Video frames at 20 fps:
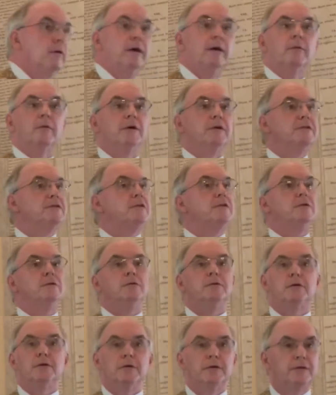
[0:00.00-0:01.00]
it was
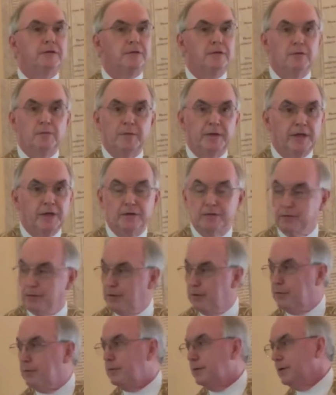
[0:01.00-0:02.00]
too good to be true.
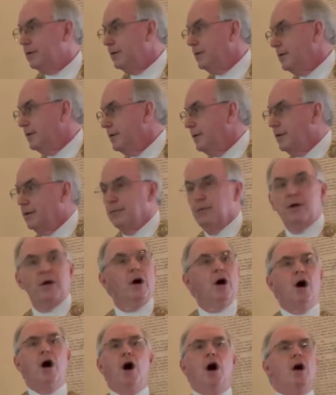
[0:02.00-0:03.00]
We
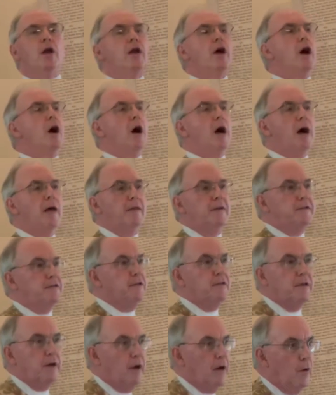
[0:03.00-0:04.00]
all know how this
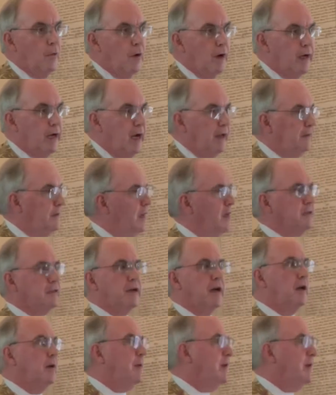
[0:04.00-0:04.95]
is going to work out. There's going